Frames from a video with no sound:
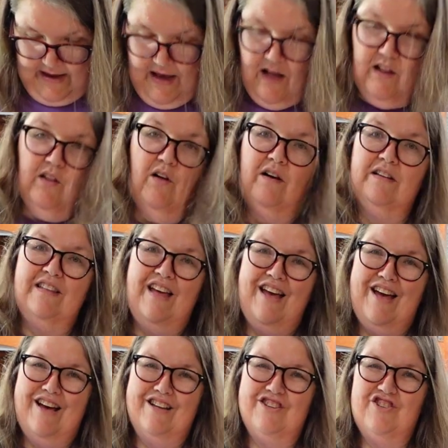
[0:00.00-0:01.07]
along the
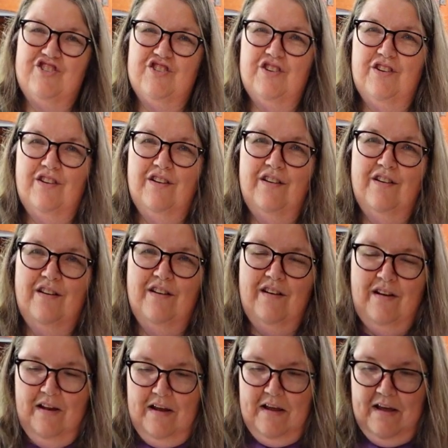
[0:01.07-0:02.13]
edge,
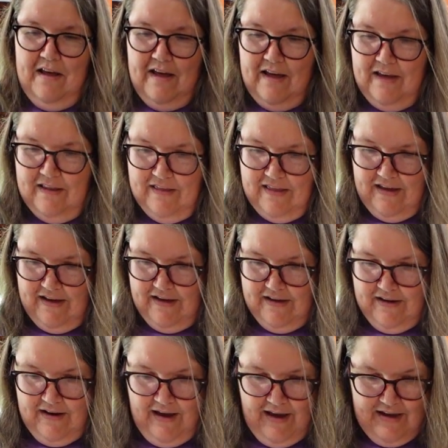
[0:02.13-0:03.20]
and
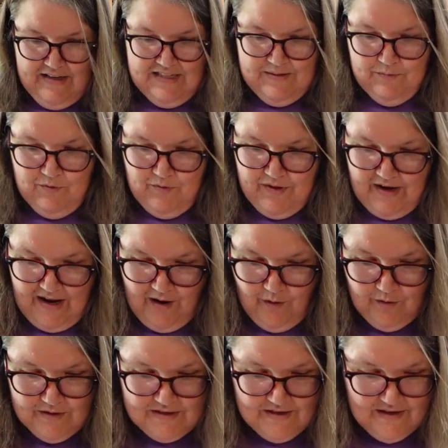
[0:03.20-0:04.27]
then I smooth it
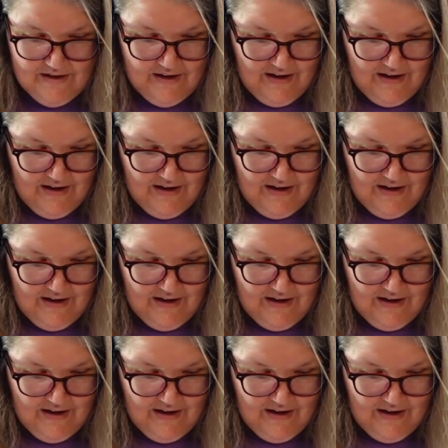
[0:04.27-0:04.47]
out,